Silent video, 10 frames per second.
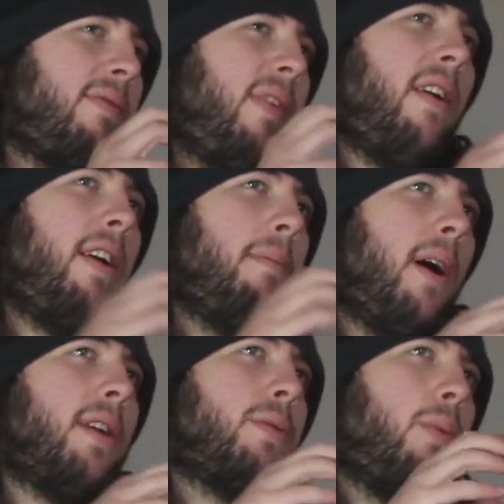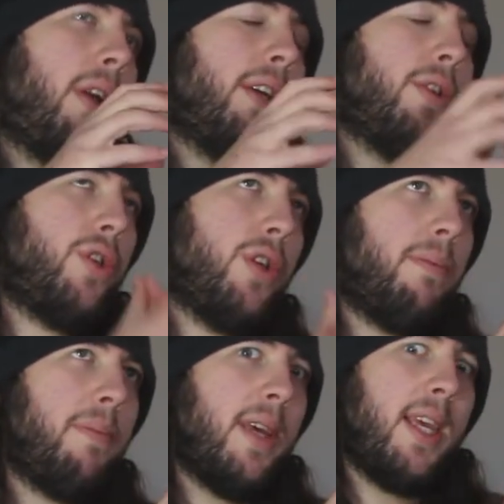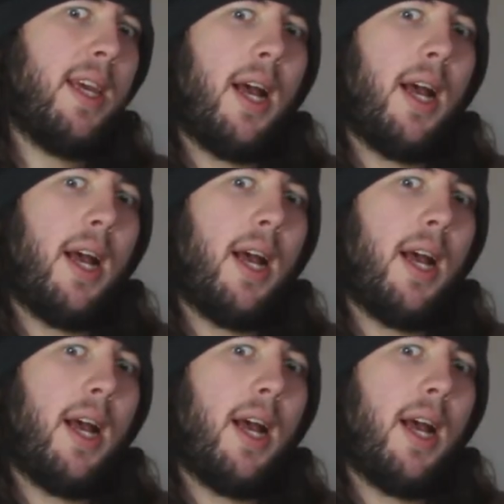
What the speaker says: very much what it should be.